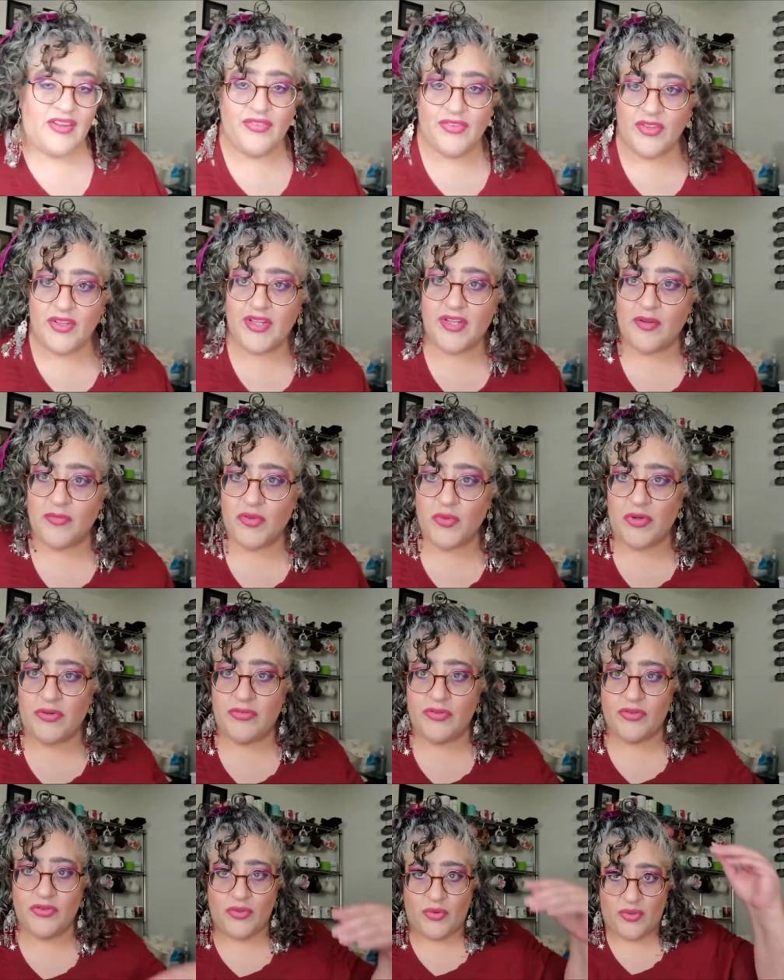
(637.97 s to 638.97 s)
feel like I'm
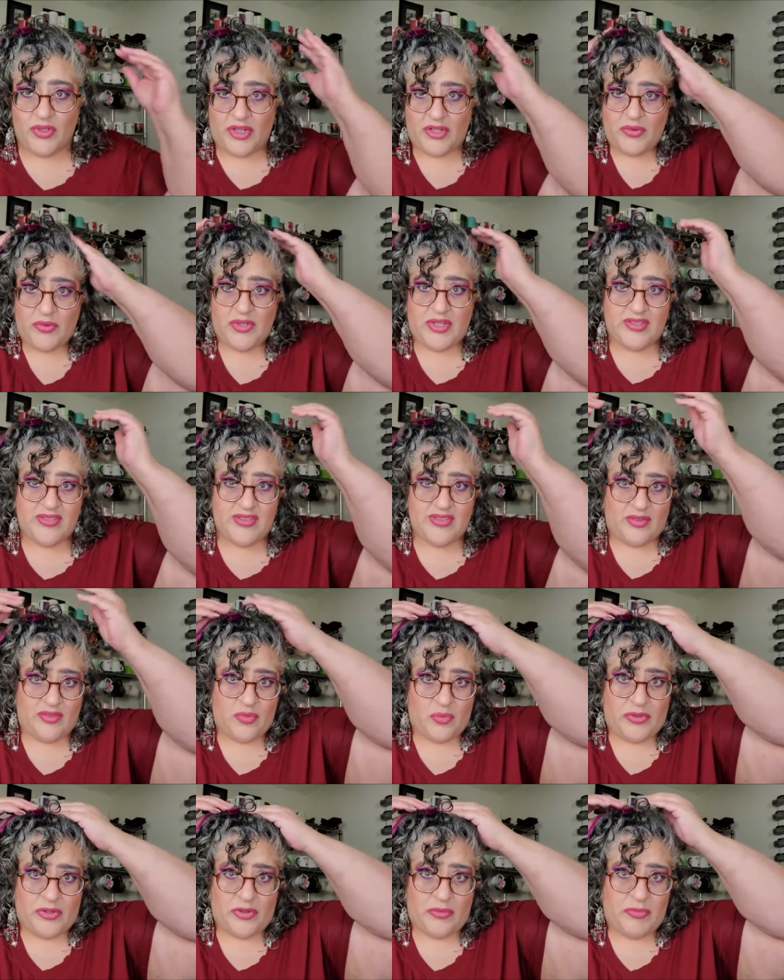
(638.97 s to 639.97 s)
12 years old. I know that sounds
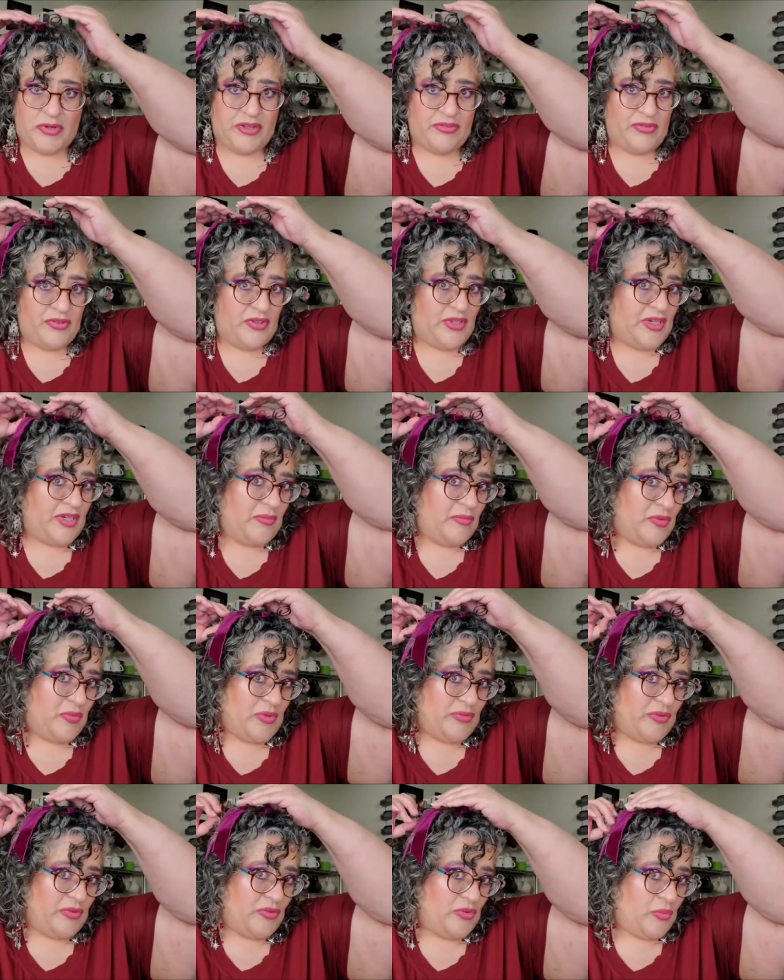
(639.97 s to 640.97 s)
weird, but I feel like I'm
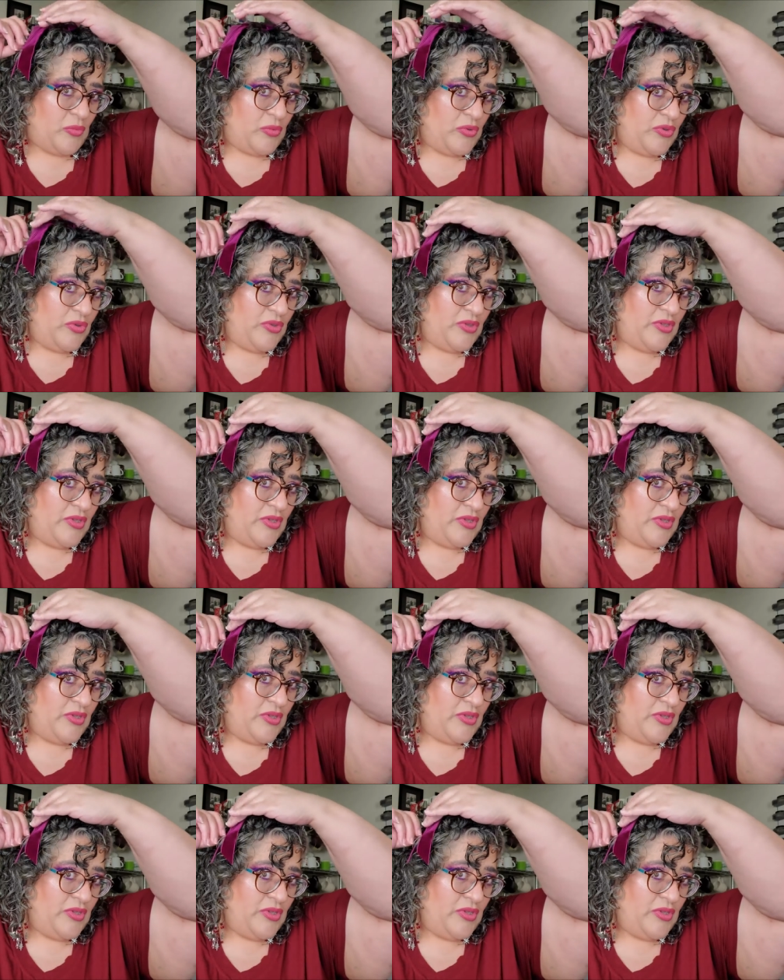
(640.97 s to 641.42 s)
12 years old.